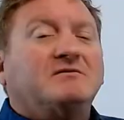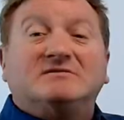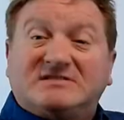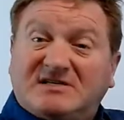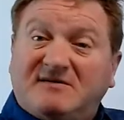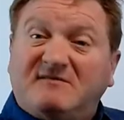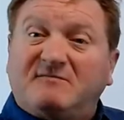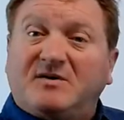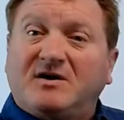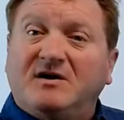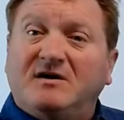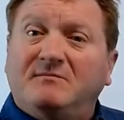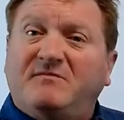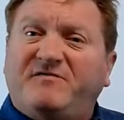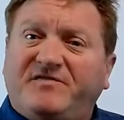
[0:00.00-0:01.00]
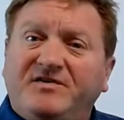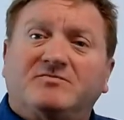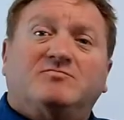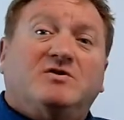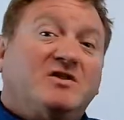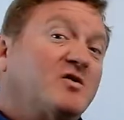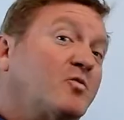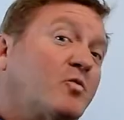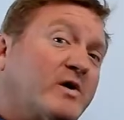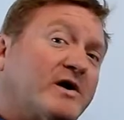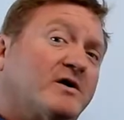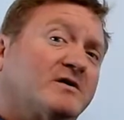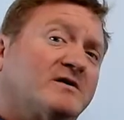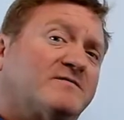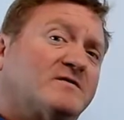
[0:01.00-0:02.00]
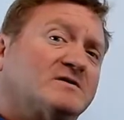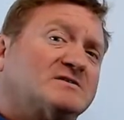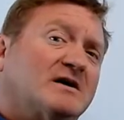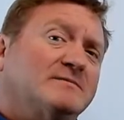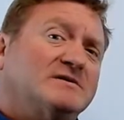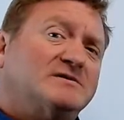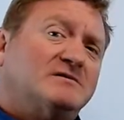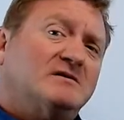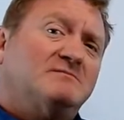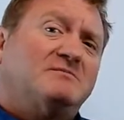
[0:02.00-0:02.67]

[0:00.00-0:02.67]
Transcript: Some of them are going to feel really weird the first time you do it,